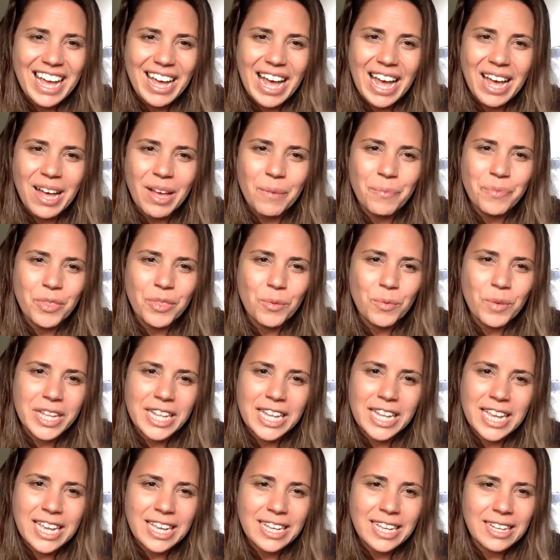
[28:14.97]
um,
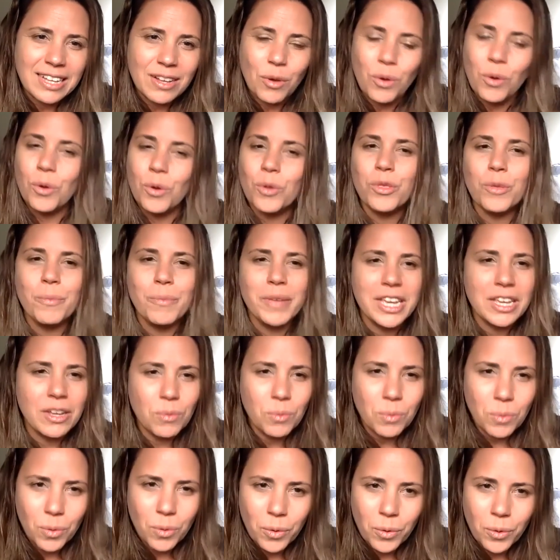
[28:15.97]
winning all the big
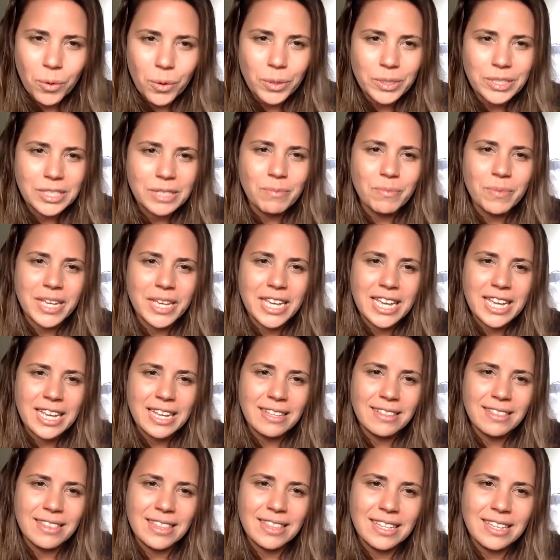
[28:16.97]
awards and
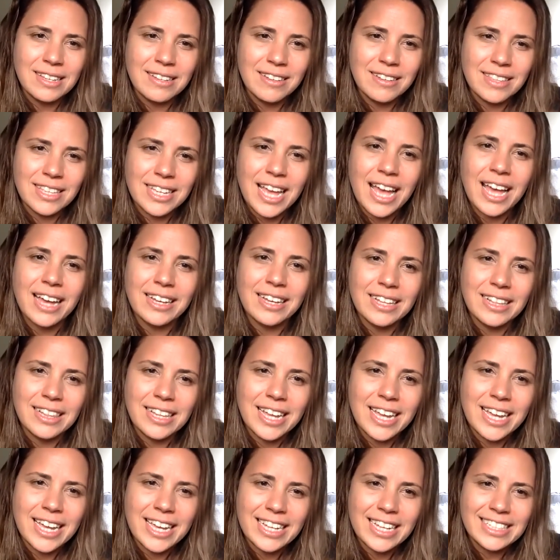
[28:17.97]
being, you know, the
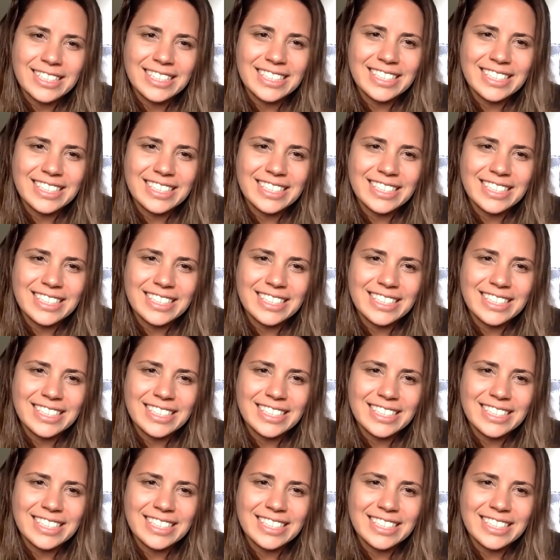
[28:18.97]
accolades.